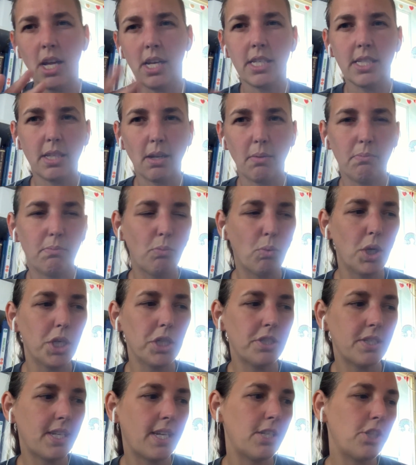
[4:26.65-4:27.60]
some
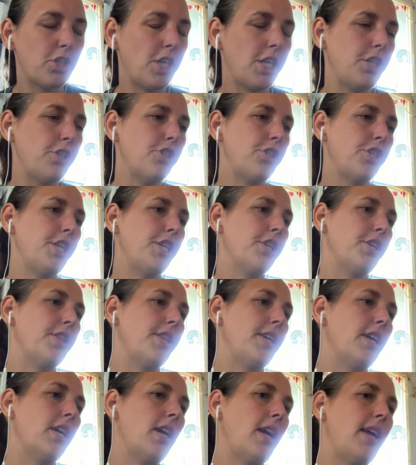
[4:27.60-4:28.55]
words get changed here and
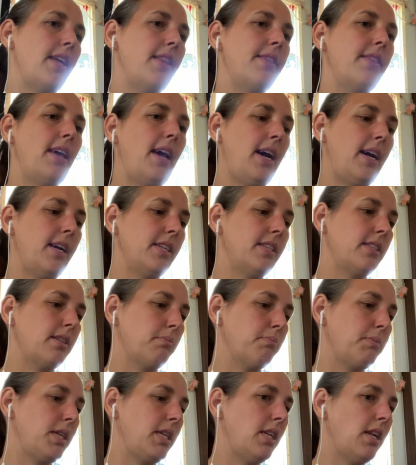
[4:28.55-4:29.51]
there, and that is
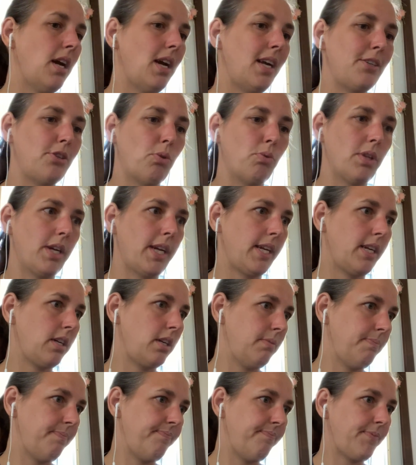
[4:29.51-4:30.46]
something I don't like.
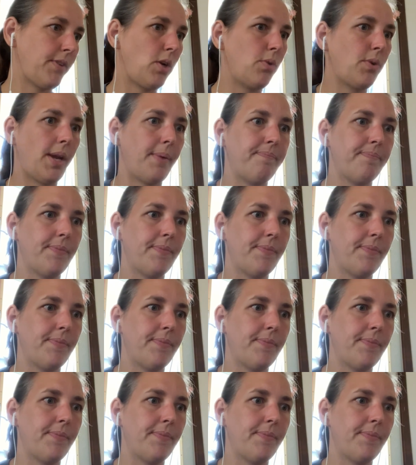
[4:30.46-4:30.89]
Okay,